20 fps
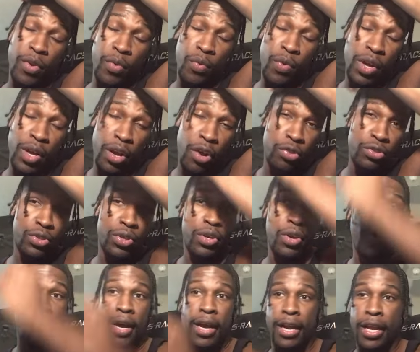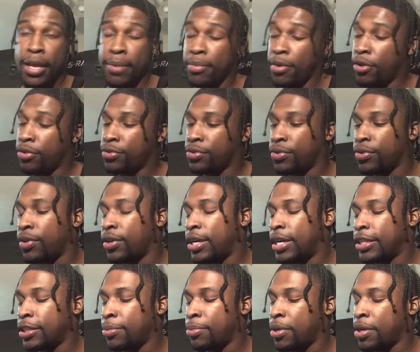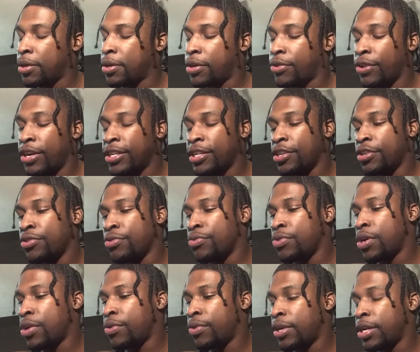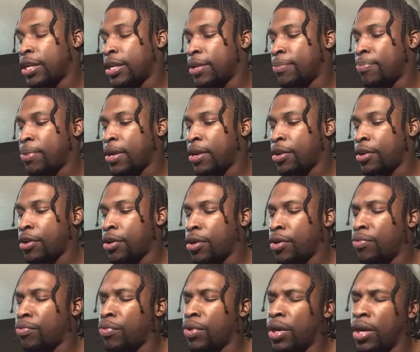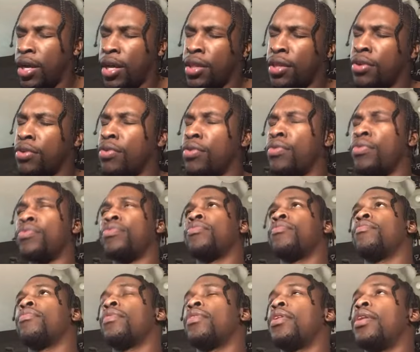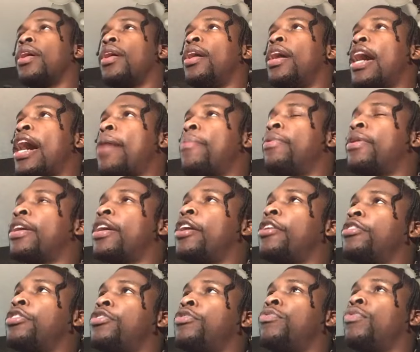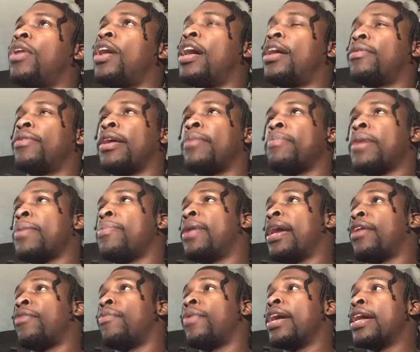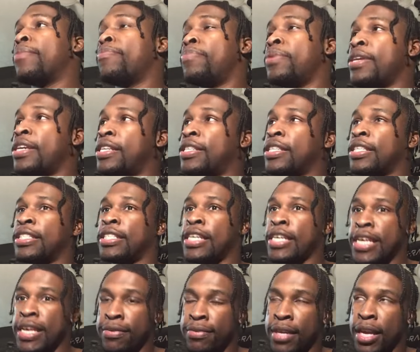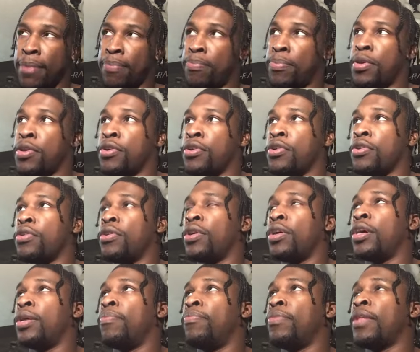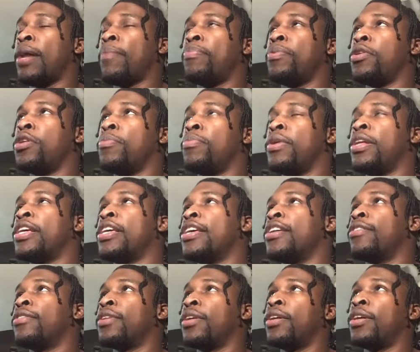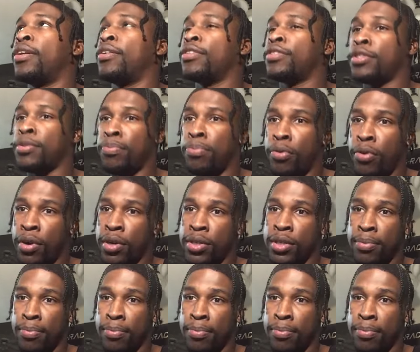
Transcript: Ultra Gohan. Him and Ultra Gohan gonna be a crazy duo, and then depending on what other hybrid character you rock, like maybe like Red Beast, because he gives like pure, not pure, but he gives support to